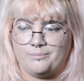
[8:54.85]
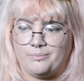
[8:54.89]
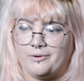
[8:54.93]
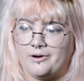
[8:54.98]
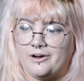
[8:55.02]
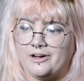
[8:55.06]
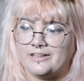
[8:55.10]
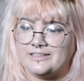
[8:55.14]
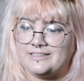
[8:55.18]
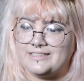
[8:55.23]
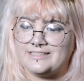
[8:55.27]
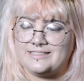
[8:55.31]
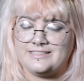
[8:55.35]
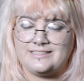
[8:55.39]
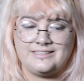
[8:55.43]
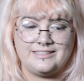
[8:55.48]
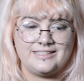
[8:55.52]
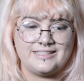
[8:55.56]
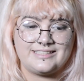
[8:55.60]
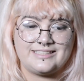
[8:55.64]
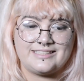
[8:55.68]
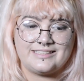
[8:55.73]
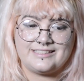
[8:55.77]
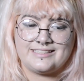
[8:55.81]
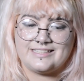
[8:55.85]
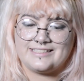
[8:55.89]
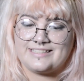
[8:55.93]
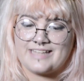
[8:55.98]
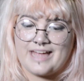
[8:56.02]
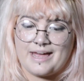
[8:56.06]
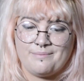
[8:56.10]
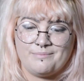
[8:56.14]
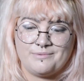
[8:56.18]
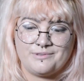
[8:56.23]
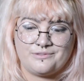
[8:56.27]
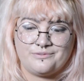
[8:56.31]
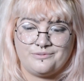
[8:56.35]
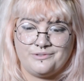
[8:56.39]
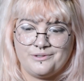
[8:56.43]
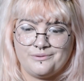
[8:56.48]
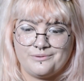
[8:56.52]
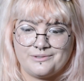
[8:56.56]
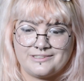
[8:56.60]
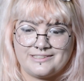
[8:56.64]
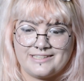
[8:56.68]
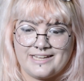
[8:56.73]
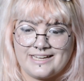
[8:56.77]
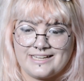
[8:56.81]
Wow, this
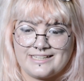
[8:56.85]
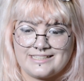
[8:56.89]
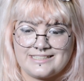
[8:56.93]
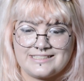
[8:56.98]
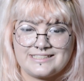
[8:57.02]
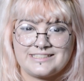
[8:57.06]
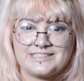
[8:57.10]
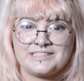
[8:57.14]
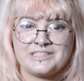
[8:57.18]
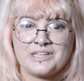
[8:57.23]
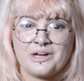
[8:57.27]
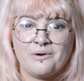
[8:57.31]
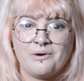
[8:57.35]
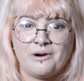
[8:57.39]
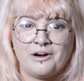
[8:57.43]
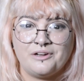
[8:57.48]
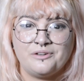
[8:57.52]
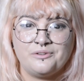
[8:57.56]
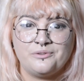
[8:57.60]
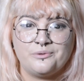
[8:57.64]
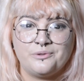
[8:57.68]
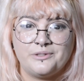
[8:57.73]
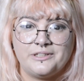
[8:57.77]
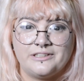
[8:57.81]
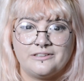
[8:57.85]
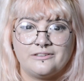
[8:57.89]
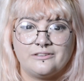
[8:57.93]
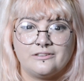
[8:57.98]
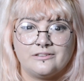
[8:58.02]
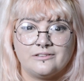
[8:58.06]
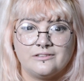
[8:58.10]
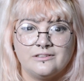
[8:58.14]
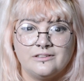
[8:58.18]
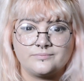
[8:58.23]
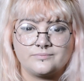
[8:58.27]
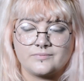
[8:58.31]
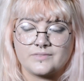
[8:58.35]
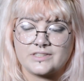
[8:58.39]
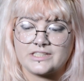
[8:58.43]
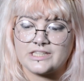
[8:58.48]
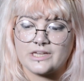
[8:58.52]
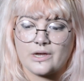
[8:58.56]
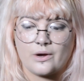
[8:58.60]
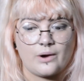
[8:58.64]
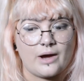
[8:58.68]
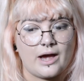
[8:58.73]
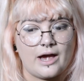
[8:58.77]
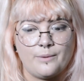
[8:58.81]
atmosphere was like so unreal.
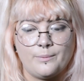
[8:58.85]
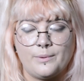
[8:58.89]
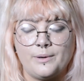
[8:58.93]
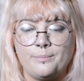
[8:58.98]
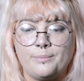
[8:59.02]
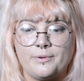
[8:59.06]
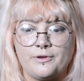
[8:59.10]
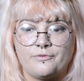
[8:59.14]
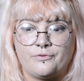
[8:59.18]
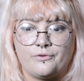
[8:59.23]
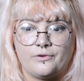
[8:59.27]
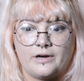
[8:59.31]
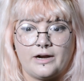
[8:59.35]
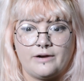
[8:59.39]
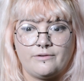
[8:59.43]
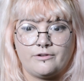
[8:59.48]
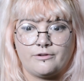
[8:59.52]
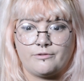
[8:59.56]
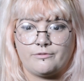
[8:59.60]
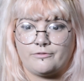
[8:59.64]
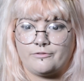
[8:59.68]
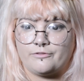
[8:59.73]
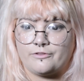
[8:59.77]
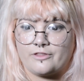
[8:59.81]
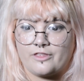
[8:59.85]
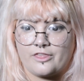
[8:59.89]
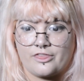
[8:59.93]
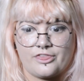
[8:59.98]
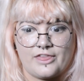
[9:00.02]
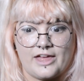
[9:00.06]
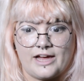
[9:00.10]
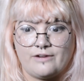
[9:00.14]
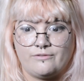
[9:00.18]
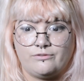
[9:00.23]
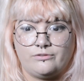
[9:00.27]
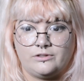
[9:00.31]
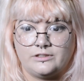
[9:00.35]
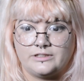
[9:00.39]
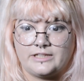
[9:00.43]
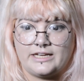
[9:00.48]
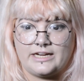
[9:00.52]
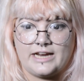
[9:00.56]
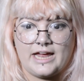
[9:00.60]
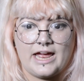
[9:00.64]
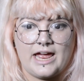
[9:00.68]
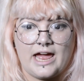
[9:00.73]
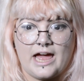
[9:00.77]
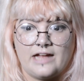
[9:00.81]
So I will be forever thankful
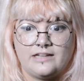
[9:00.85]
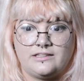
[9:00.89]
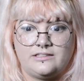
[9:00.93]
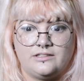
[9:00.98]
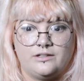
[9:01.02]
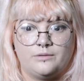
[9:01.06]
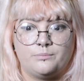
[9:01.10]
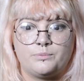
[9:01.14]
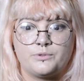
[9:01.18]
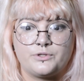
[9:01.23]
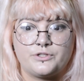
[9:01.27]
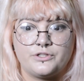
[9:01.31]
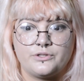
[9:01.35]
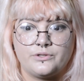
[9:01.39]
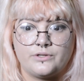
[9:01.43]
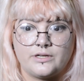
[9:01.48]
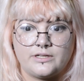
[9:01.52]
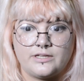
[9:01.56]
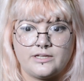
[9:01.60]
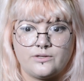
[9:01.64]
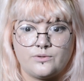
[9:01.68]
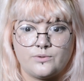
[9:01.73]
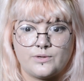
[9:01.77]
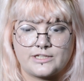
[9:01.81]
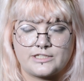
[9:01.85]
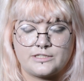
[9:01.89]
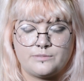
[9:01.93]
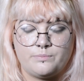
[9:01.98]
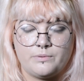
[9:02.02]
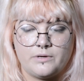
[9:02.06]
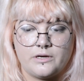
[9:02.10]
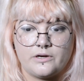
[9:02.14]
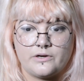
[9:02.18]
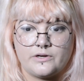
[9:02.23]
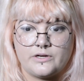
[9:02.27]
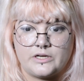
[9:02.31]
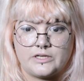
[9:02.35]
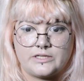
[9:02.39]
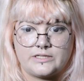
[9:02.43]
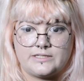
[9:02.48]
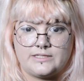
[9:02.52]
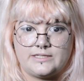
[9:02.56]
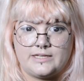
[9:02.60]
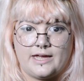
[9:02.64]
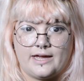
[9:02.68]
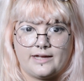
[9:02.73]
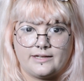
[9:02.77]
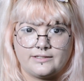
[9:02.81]
that I had the opportunity to
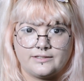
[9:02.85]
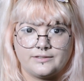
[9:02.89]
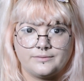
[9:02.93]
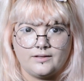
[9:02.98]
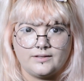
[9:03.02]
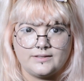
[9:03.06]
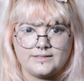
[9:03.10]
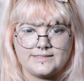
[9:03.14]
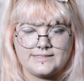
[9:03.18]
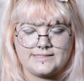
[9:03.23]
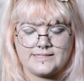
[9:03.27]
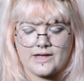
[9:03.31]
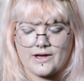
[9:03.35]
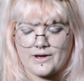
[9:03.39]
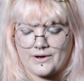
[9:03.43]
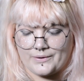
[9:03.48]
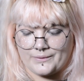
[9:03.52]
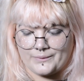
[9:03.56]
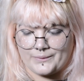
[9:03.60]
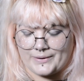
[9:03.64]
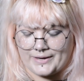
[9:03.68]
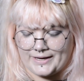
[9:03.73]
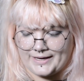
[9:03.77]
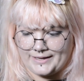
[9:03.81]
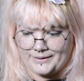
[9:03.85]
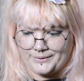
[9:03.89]
experience that. So,